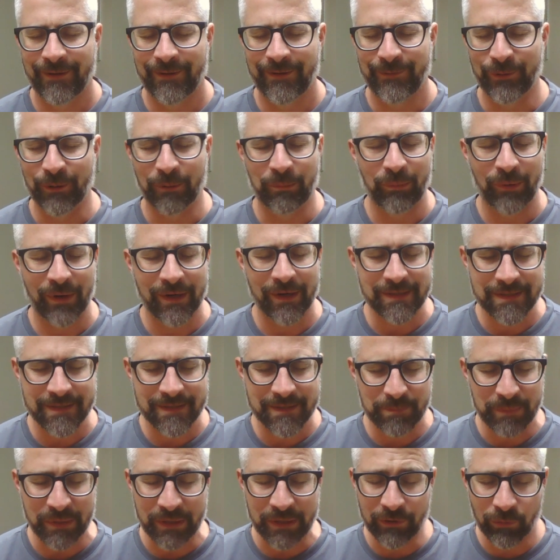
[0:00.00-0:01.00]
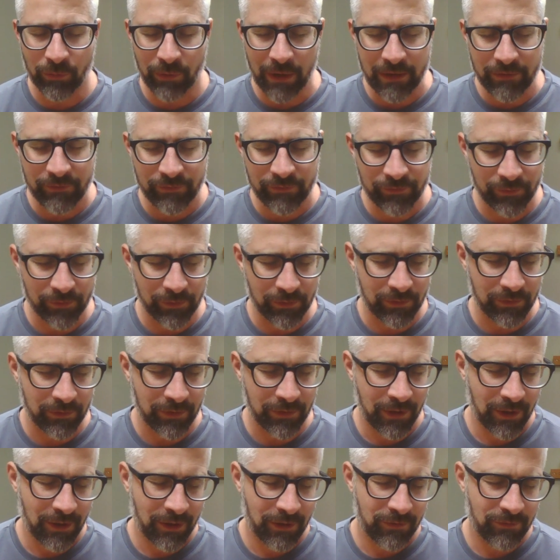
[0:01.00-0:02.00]
your presence, be grateful
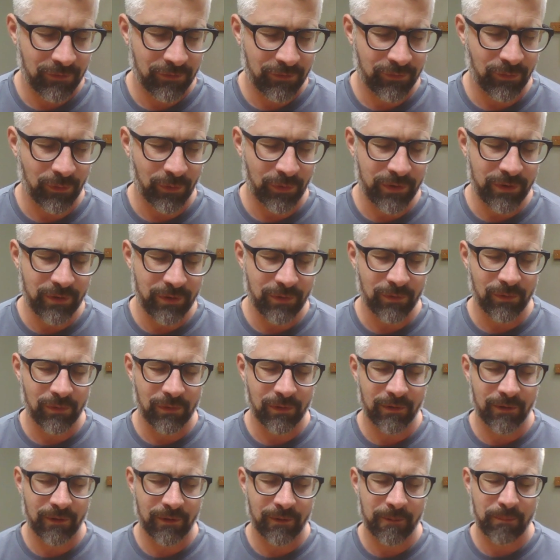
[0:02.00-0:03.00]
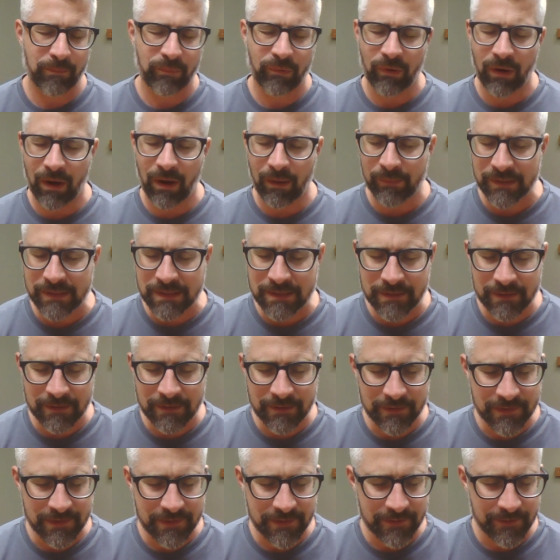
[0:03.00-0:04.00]
for your
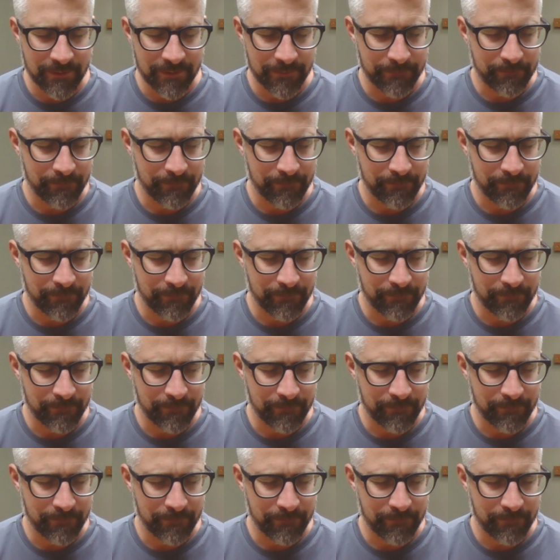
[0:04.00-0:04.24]
promises.